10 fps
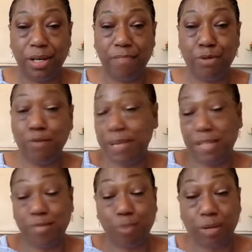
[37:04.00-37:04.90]
movement.
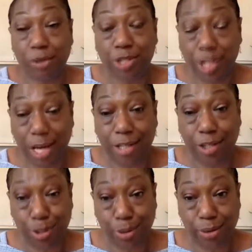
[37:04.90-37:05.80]
It's one of those stock
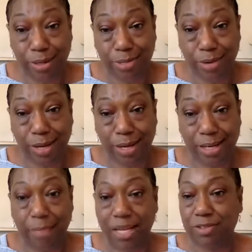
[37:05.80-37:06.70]
stories, right?
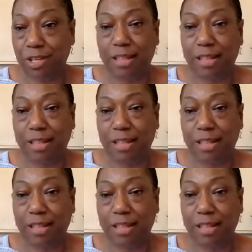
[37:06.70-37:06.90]
I mean, it's